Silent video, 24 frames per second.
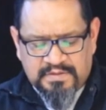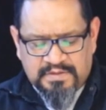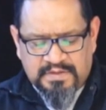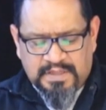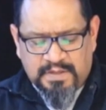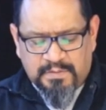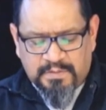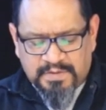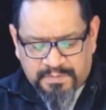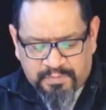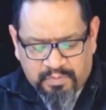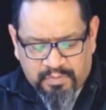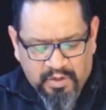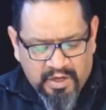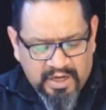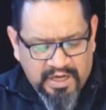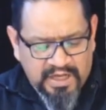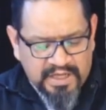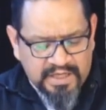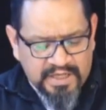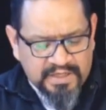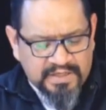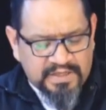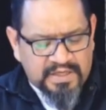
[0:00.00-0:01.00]
It was
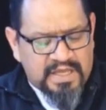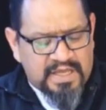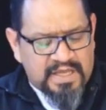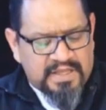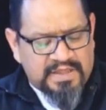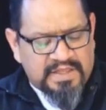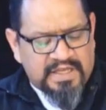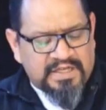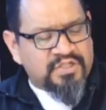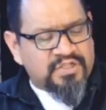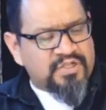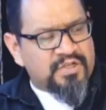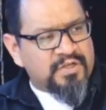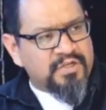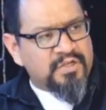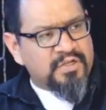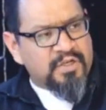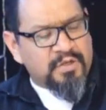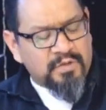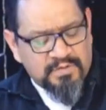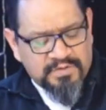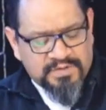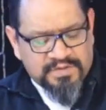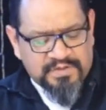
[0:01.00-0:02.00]
pride that turned
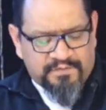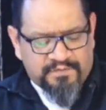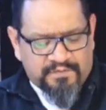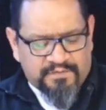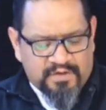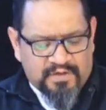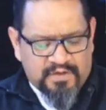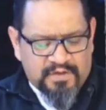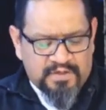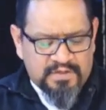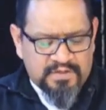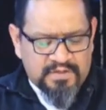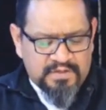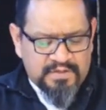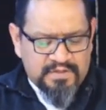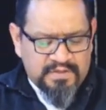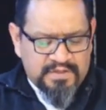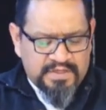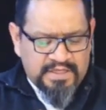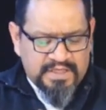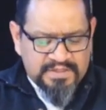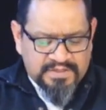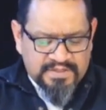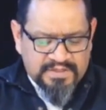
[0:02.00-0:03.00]
Lucifer
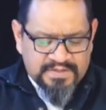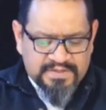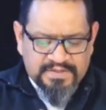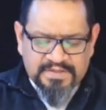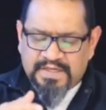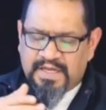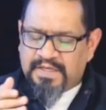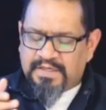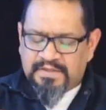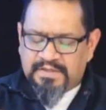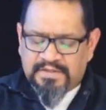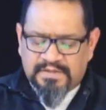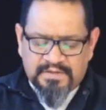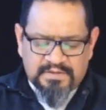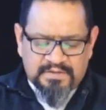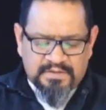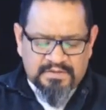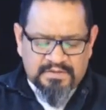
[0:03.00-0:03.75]
into Satan.